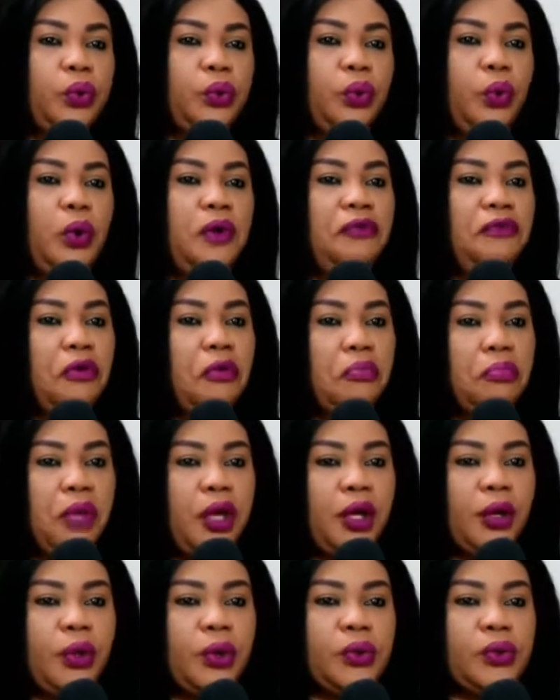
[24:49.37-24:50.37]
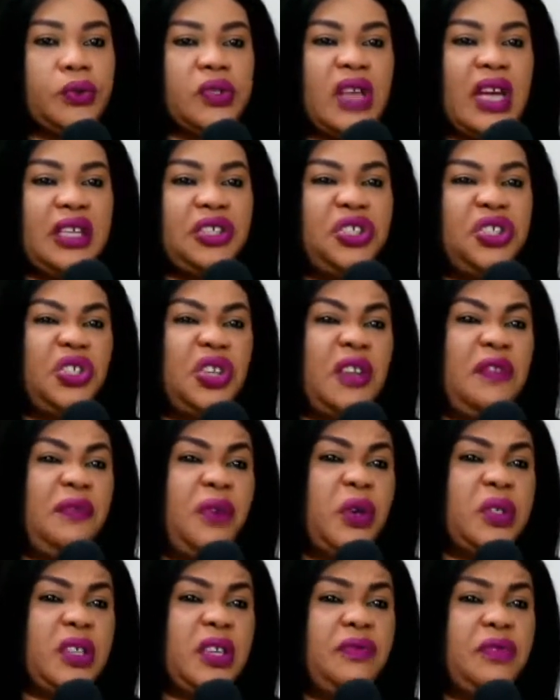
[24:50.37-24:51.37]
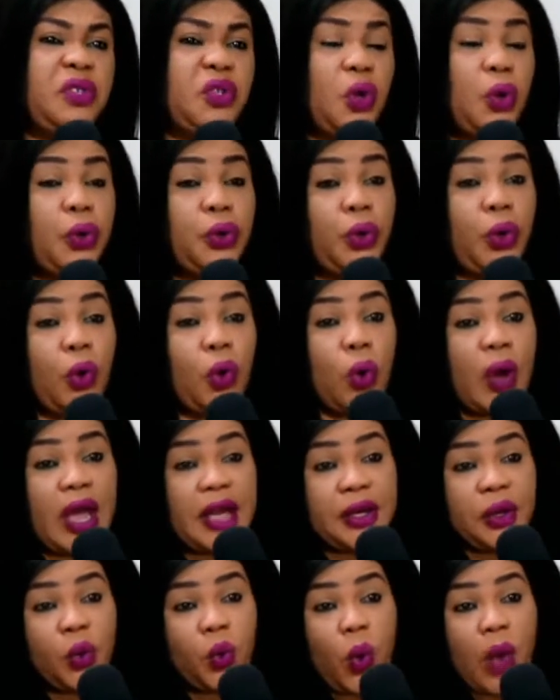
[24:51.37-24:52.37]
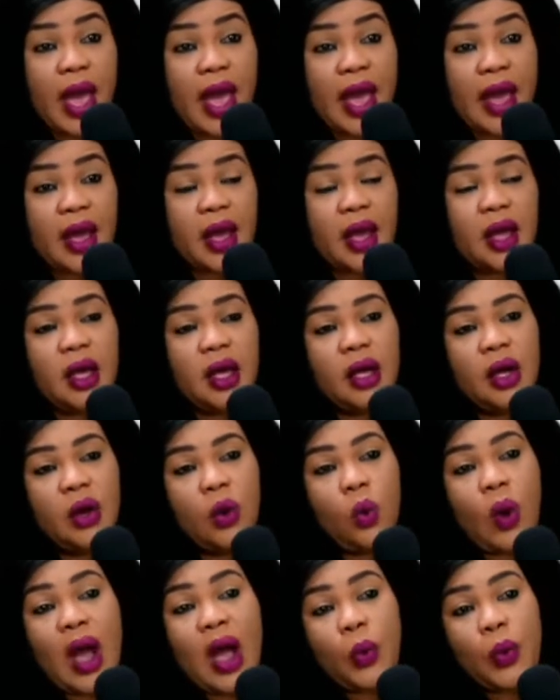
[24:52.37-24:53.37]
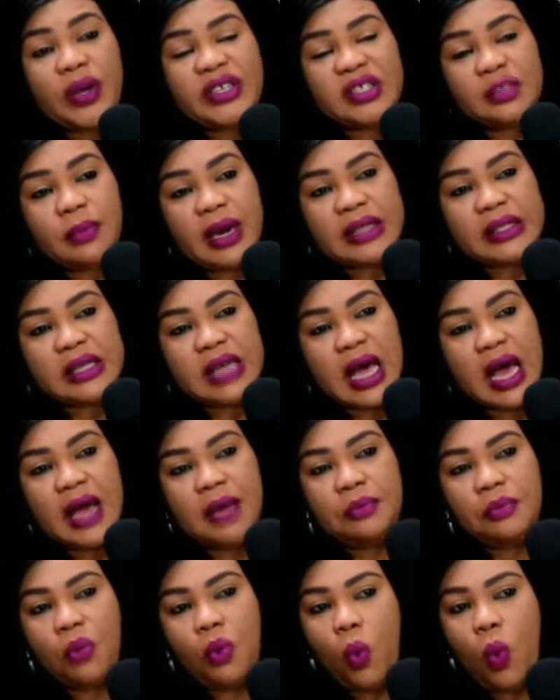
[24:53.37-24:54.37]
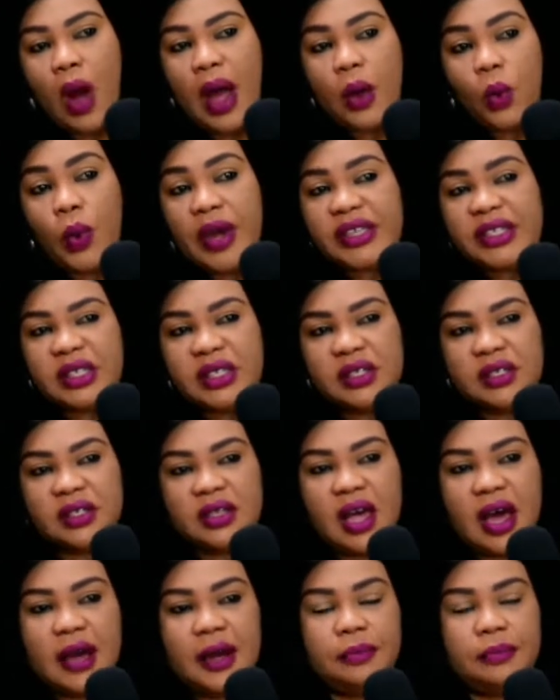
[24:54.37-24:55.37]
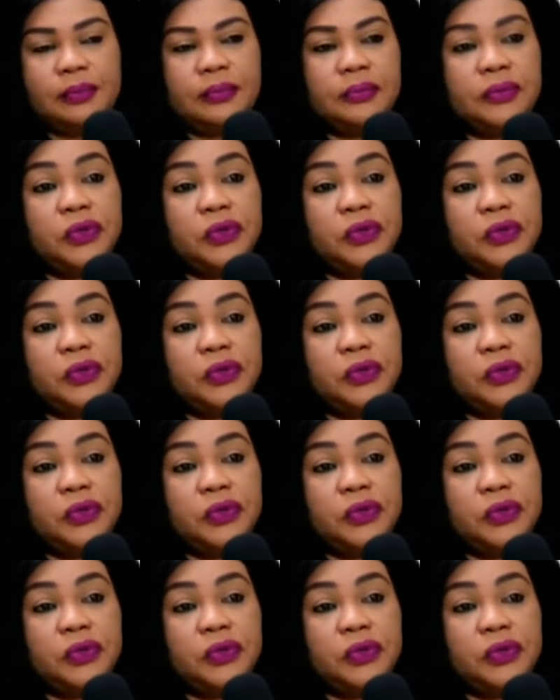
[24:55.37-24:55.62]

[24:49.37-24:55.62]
going for meals, and she just felt if he's not going to go anywhere, why waste my time? Why waste his time?